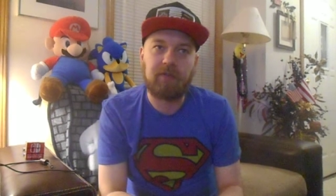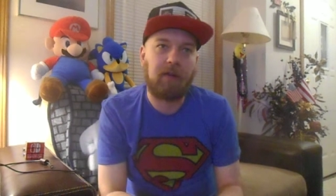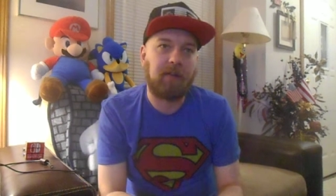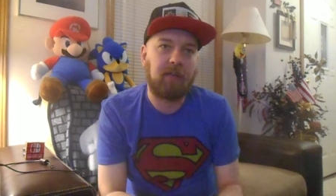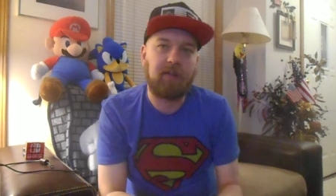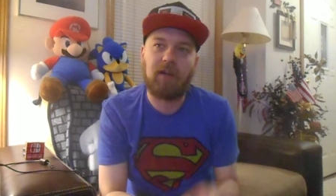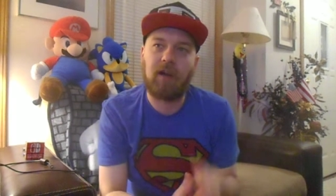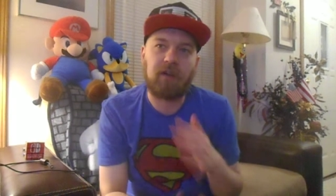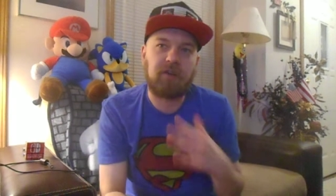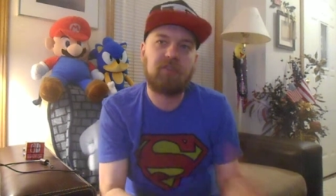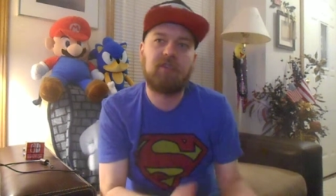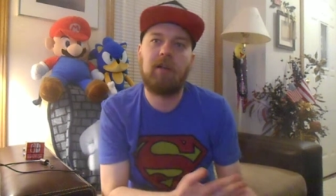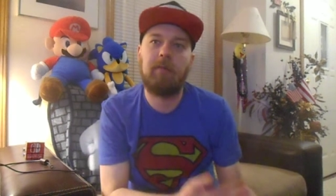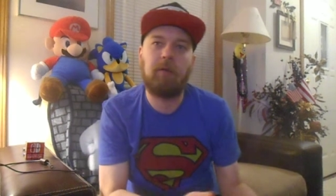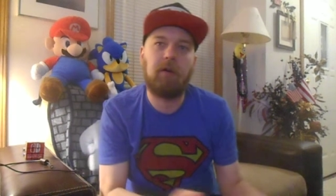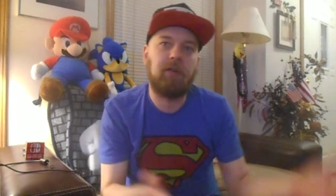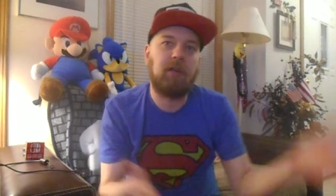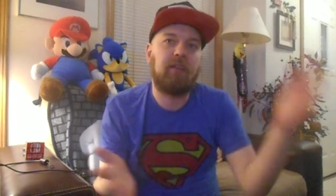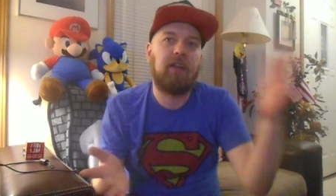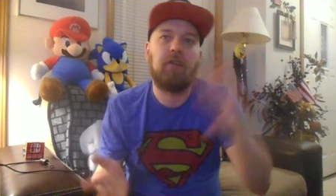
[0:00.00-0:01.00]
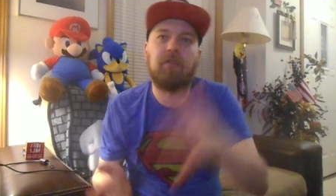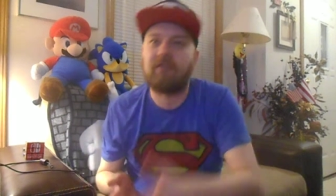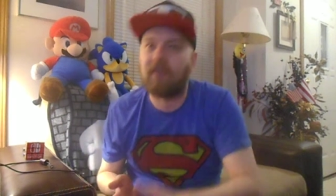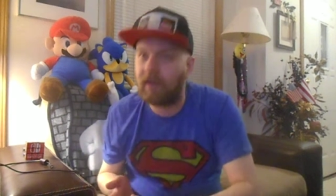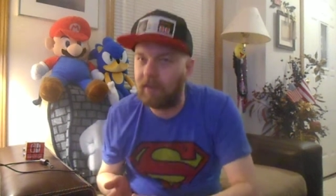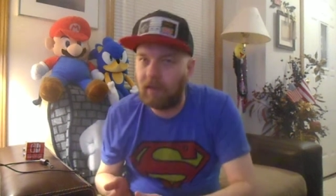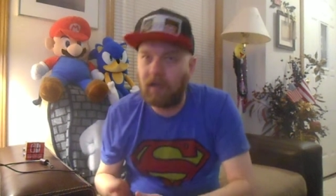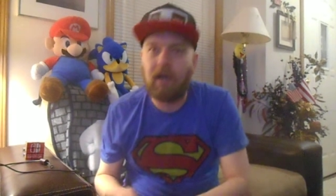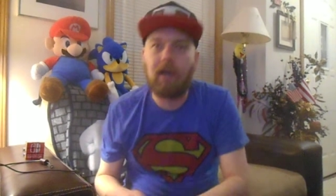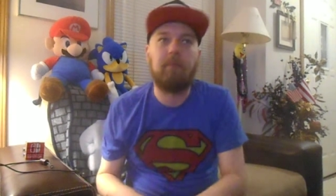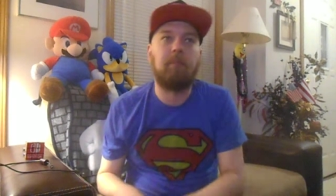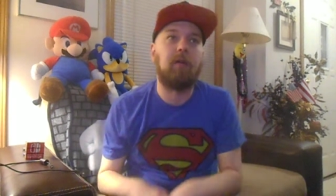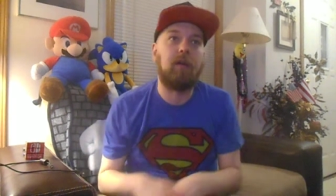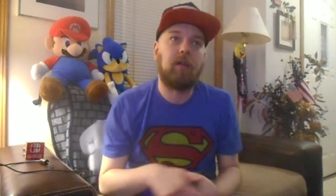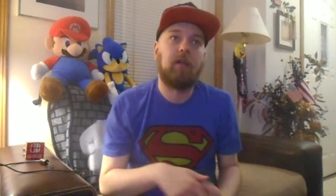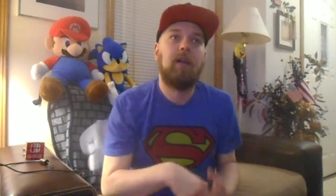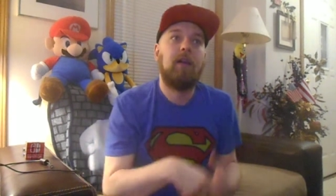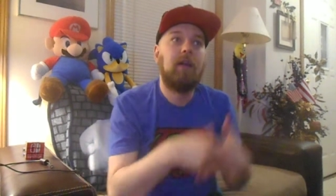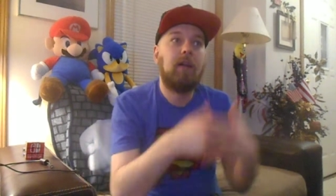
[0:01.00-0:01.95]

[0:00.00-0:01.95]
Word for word: like to talk shit about Nintendo's online, but